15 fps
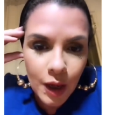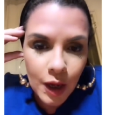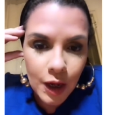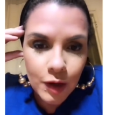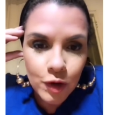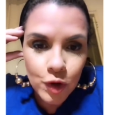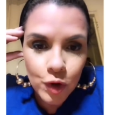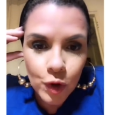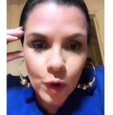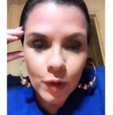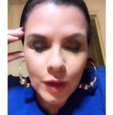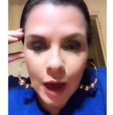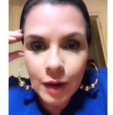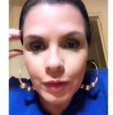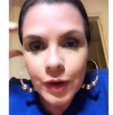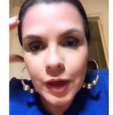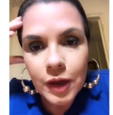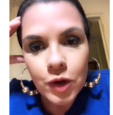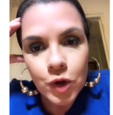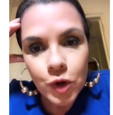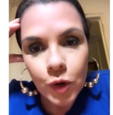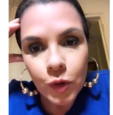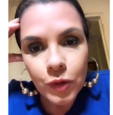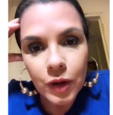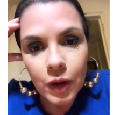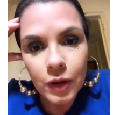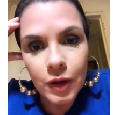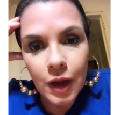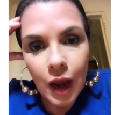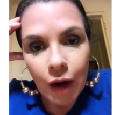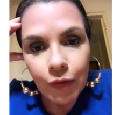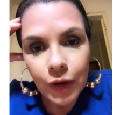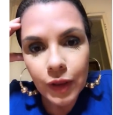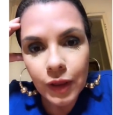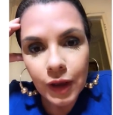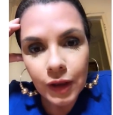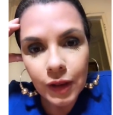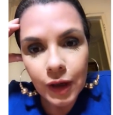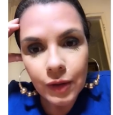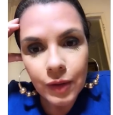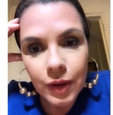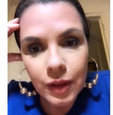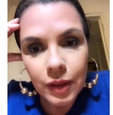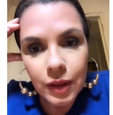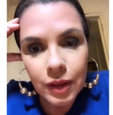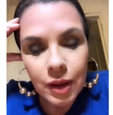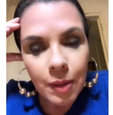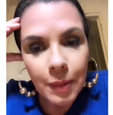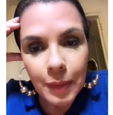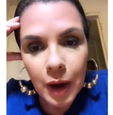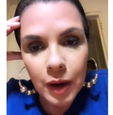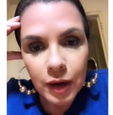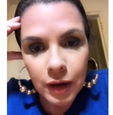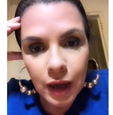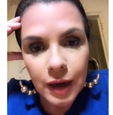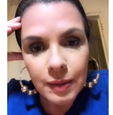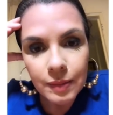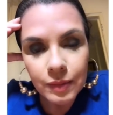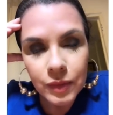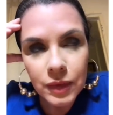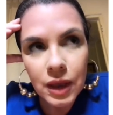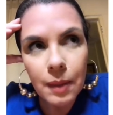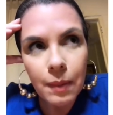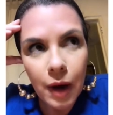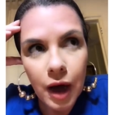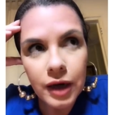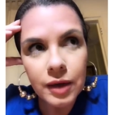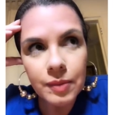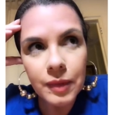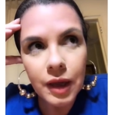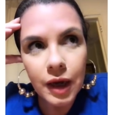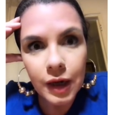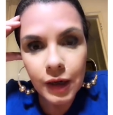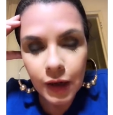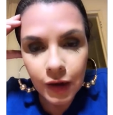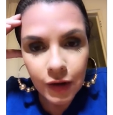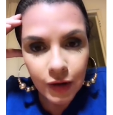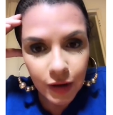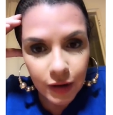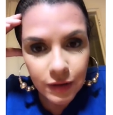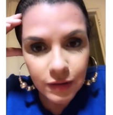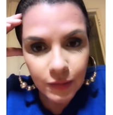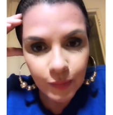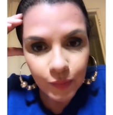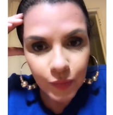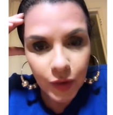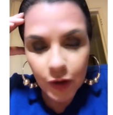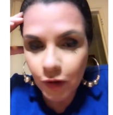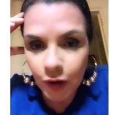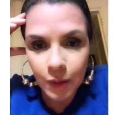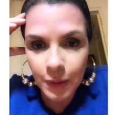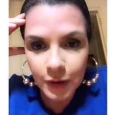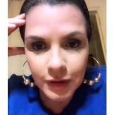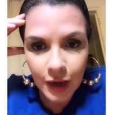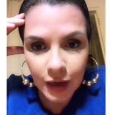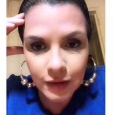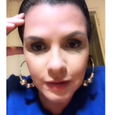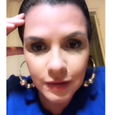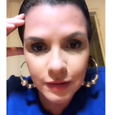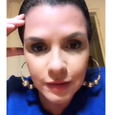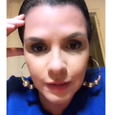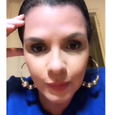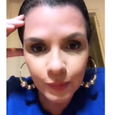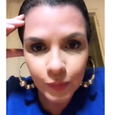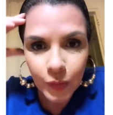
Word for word: it showed that reading showed that everything that the bottom line the bottom line here is it's all about taxes.